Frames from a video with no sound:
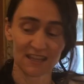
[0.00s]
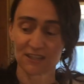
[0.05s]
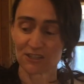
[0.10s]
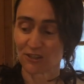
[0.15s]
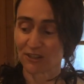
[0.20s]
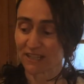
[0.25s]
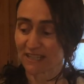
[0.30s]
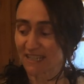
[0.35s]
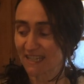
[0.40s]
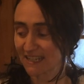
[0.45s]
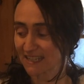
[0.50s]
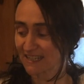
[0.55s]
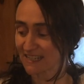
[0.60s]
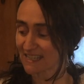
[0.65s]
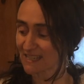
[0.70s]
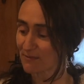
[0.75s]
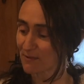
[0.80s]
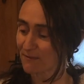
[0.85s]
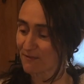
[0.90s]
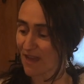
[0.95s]
So let's get into
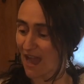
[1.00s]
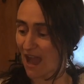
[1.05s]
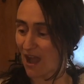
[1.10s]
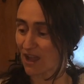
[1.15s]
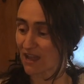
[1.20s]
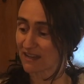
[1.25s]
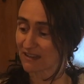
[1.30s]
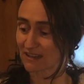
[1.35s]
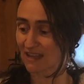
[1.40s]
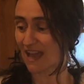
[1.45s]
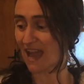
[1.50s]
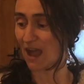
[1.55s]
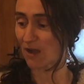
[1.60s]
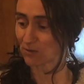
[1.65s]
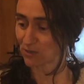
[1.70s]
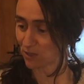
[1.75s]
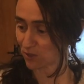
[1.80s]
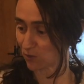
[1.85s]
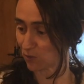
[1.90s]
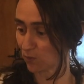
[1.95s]
some of the
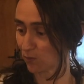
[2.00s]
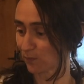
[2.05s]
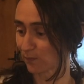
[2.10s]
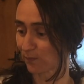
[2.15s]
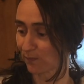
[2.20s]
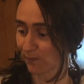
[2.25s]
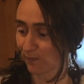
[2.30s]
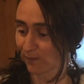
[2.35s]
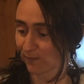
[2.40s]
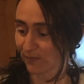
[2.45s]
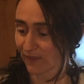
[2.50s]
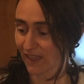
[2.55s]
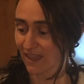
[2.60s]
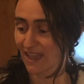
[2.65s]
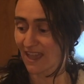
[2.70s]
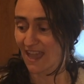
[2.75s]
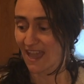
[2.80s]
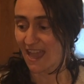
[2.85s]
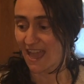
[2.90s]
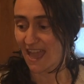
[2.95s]
how-to
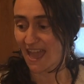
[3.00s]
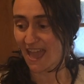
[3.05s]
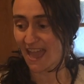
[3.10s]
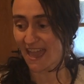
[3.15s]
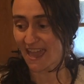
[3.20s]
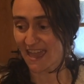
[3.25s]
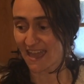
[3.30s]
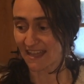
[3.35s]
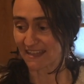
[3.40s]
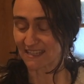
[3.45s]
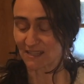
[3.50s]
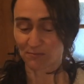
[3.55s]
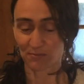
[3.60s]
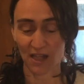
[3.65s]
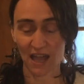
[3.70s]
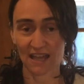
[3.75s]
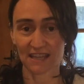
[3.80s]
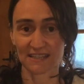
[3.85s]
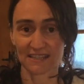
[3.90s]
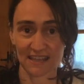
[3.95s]
and
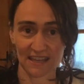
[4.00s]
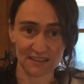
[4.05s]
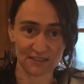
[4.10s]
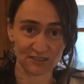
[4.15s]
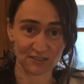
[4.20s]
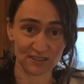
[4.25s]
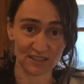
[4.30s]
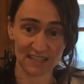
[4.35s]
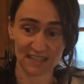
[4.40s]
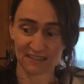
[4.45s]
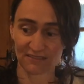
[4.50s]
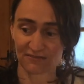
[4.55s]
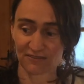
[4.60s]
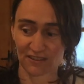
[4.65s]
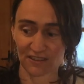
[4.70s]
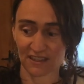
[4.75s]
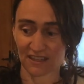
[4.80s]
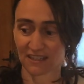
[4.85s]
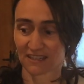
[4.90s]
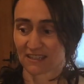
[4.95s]
supplies that you'll need for
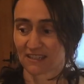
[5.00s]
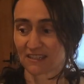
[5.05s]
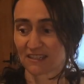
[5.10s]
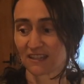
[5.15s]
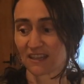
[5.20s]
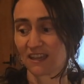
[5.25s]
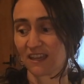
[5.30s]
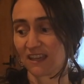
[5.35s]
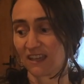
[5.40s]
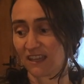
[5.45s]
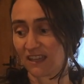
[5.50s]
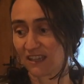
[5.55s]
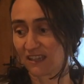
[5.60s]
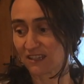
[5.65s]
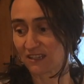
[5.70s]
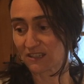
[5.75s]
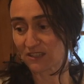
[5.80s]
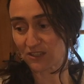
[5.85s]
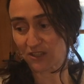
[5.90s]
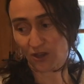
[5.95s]
this.
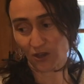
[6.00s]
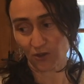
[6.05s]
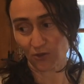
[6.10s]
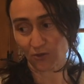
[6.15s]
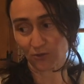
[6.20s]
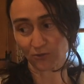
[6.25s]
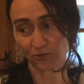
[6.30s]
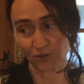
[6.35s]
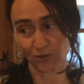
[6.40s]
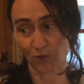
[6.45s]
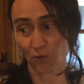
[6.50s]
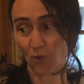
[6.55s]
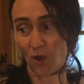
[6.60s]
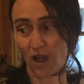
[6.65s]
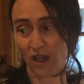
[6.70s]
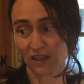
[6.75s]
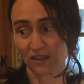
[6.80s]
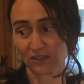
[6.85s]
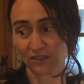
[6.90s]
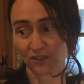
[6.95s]
So you'll
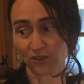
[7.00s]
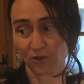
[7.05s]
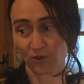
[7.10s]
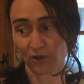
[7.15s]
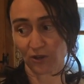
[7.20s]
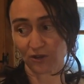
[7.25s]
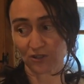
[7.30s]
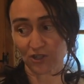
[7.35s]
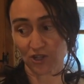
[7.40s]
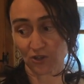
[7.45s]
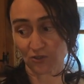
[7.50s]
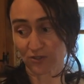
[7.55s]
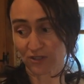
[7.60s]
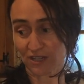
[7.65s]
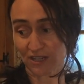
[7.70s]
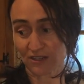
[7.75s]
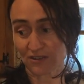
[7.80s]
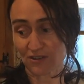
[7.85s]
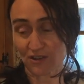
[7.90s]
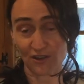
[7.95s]
want your
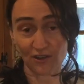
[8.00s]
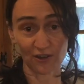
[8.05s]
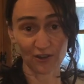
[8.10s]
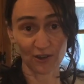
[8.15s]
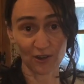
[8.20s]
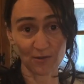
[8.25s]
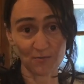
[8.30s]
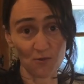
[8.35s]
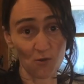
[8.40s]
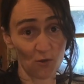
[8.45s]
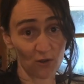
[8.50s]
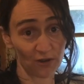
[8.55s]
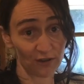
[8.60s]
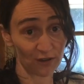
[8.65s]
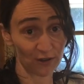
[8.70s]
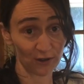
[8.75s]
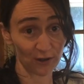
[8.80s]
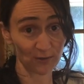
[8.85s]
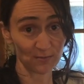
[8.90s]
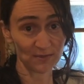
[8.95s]
chosen herb or
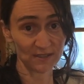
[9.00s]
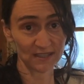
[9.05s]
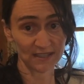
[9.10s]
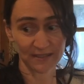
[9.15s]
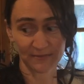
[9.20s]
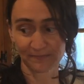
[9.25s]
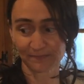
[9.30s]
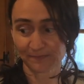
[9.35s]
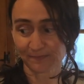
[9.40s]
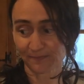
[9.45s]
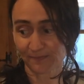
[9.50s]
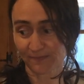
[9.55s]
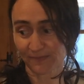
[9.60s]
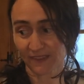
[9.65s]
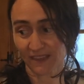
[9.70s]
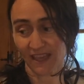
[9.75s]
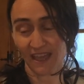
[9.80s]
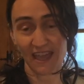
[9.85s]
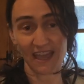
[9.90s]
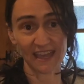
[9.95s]
herbs.
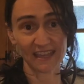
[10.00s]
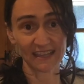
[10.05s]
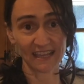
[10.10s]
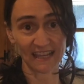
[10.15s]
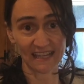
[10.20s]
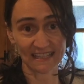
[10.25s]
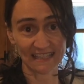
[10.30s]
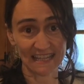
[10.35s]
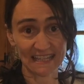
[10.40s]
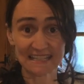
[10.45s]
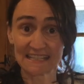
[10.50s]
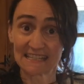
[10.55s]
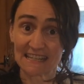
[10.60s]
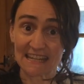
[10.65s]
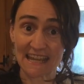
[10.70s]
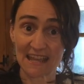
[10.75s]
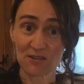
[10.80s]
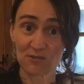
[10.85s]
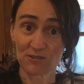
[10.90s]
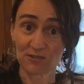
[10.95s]
And like I said,
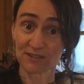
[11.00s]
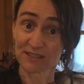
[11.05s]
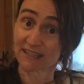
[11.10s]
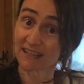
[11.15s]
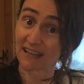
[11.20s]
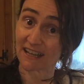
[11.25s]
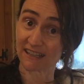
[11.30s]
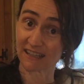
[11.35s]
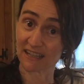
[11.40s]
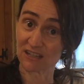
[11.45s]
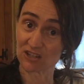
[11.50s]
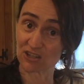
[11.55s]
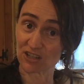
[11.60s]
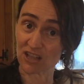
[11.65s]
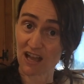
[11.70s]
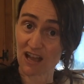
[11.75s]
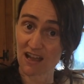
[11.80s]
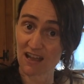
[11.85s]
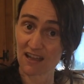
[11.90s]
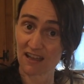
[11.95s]
today we're using
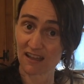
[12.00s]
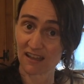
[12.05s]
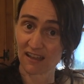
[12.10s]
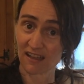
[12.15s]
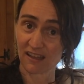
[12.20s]
calendula,